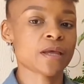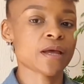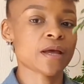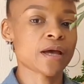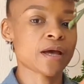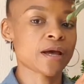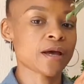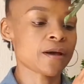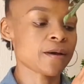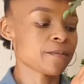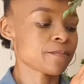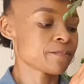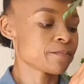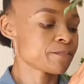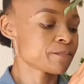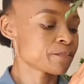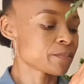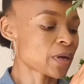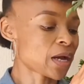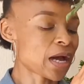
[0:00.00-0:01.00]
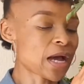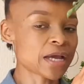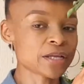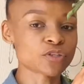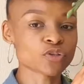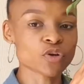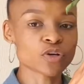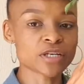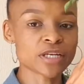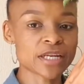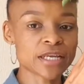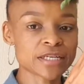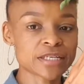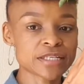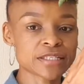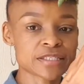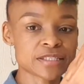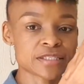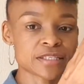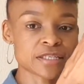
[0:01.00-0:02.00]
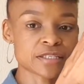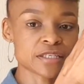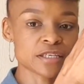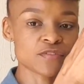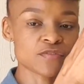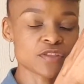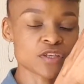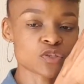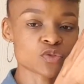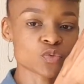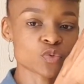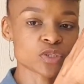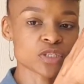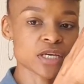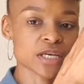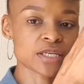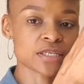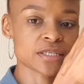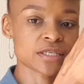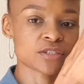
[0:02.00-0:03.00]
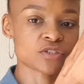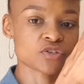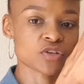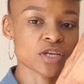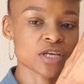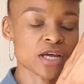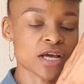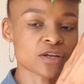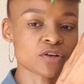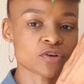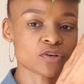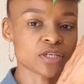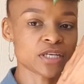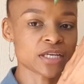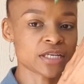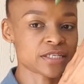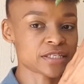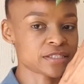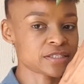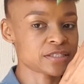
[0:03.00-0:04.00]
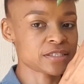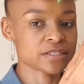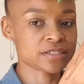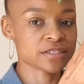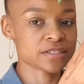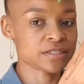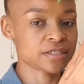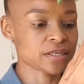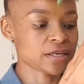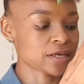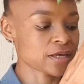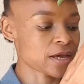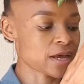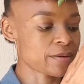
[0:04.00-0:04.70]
I don't let it sit. If there's water in the tray, I don't let it sit in there.